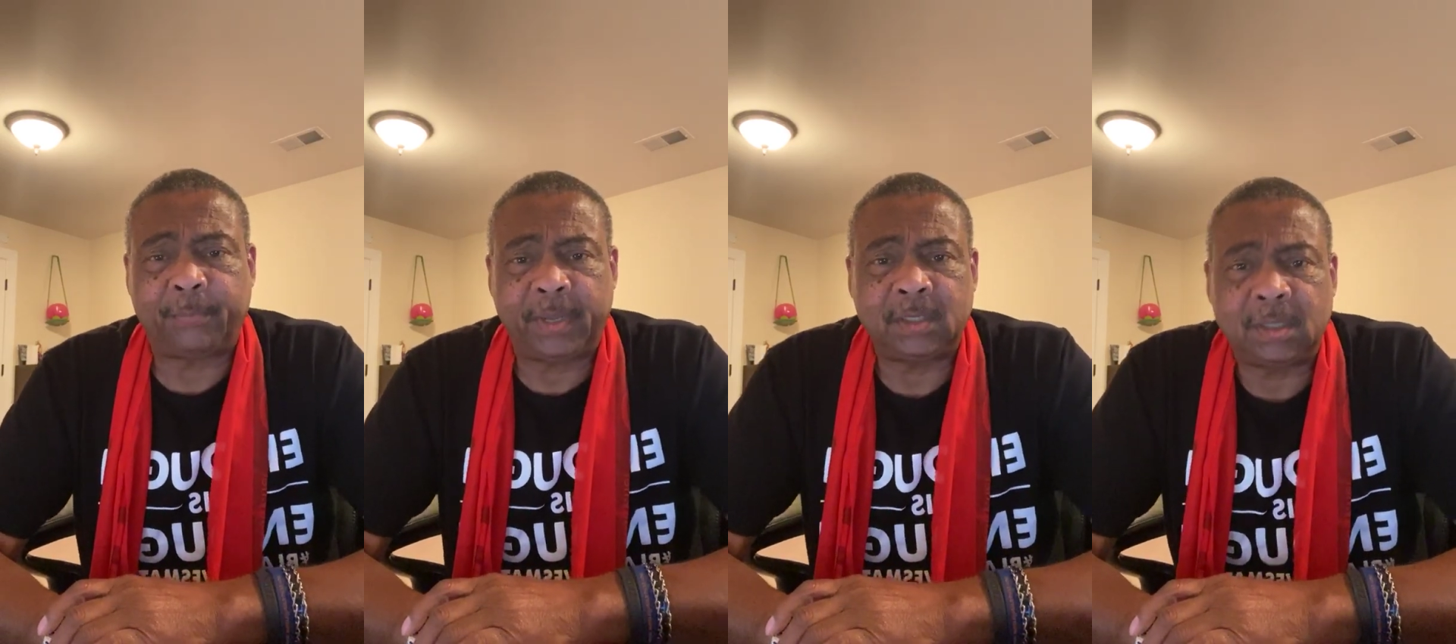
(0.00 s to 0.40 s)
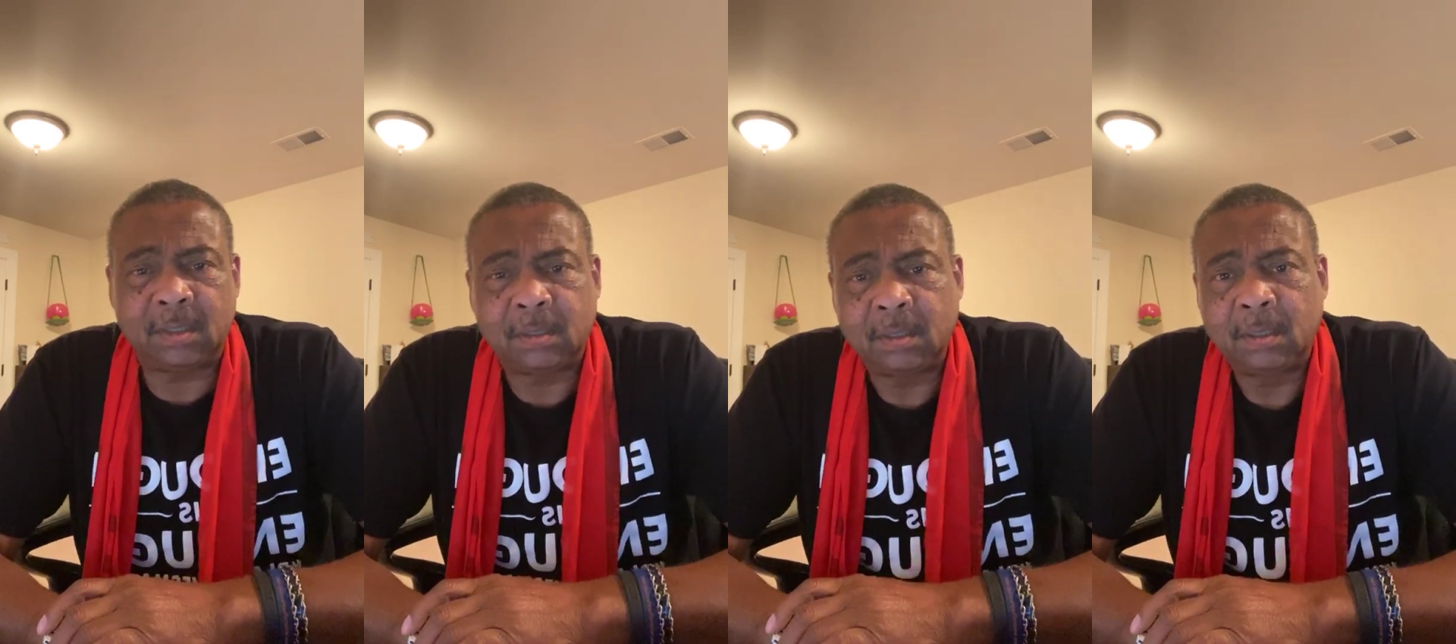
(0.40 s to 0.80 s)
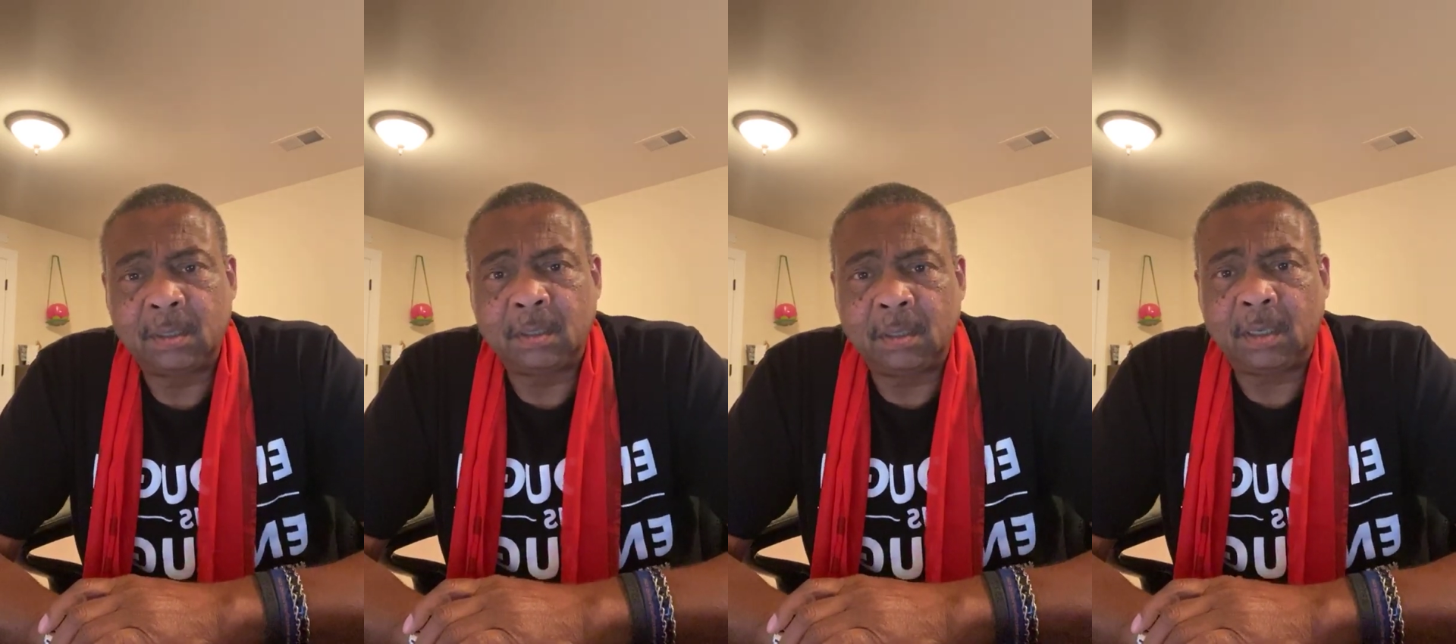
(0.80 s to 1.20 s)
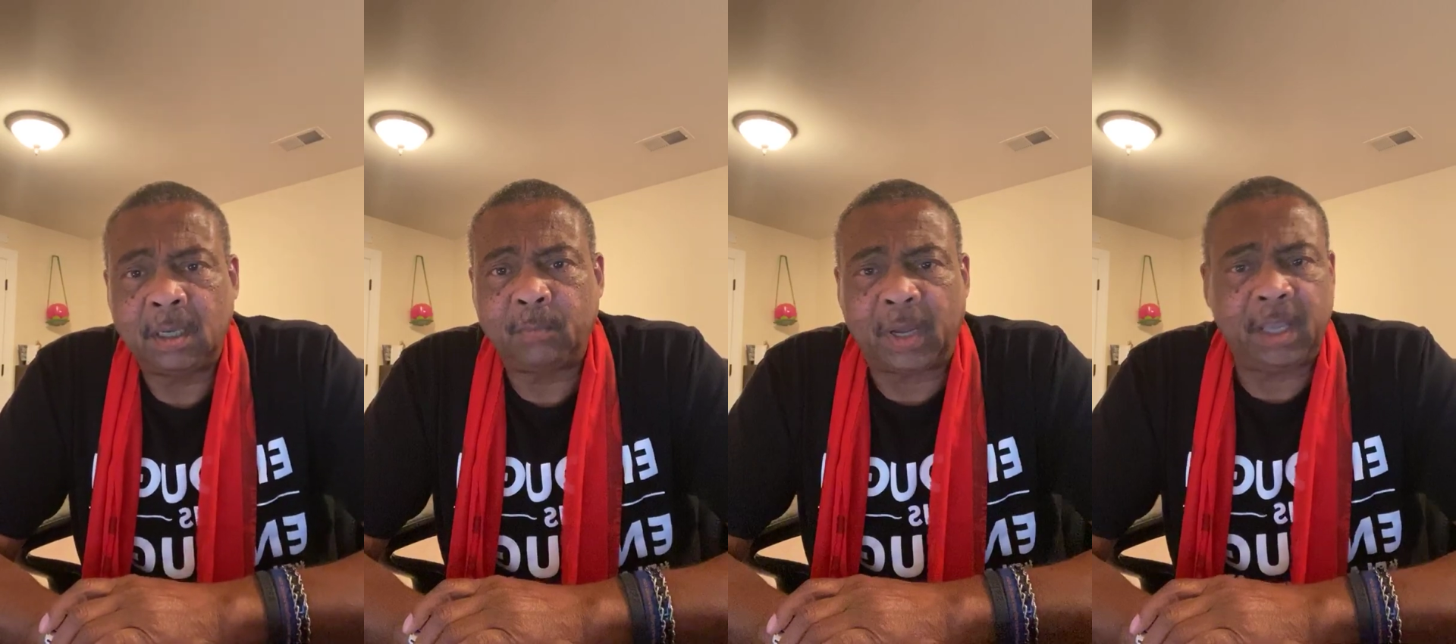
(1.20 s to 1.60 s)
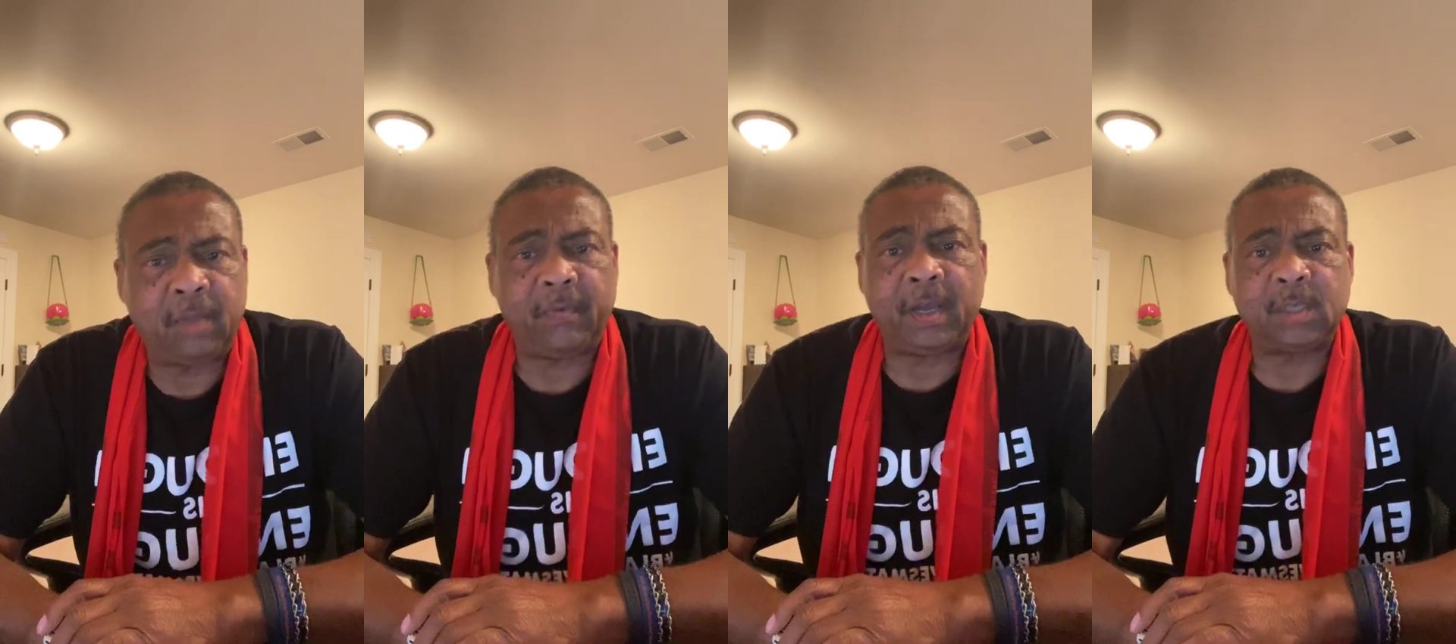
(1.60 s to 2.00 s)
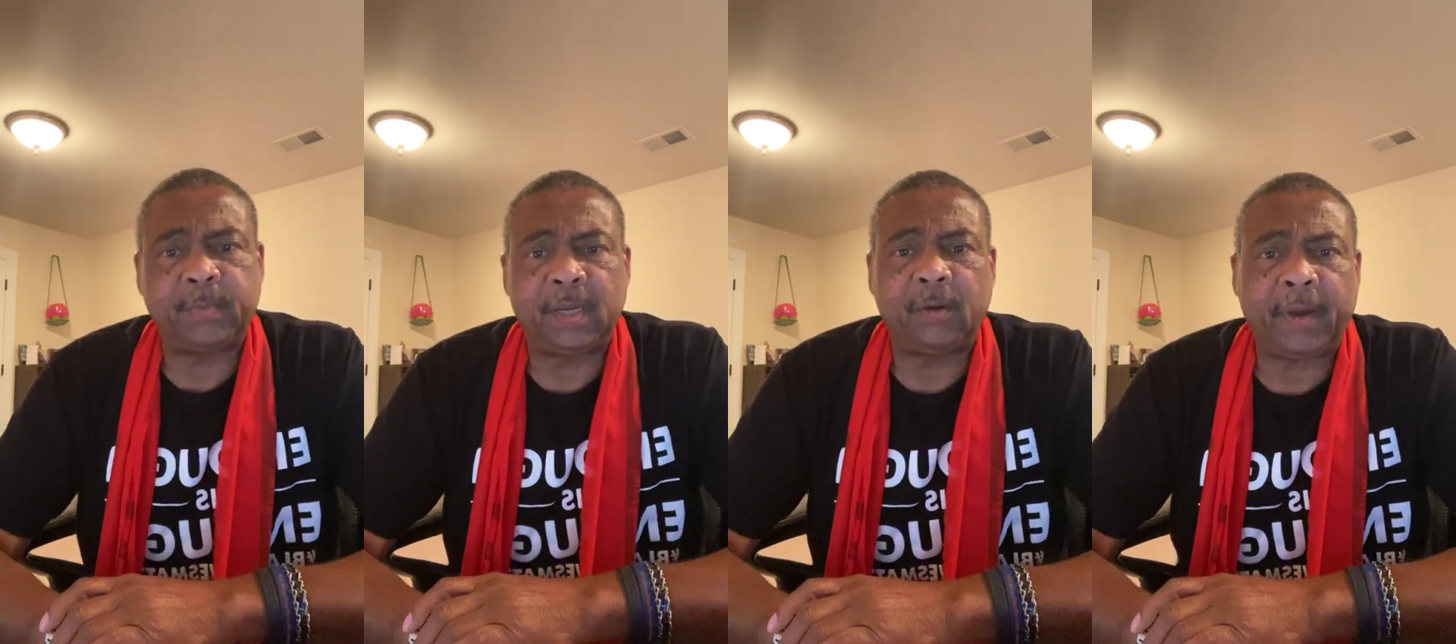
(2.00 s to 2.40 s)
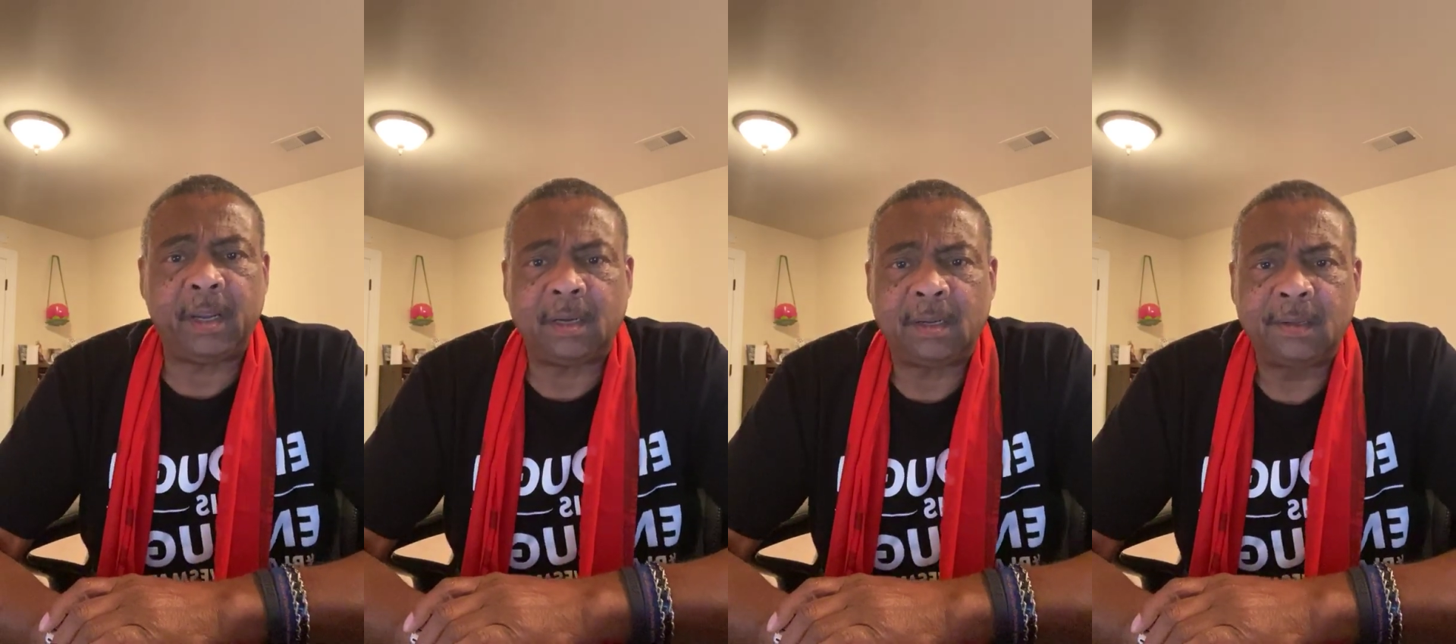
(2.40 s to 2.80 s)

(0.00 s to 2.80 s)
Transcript: pension. And my eval's been great.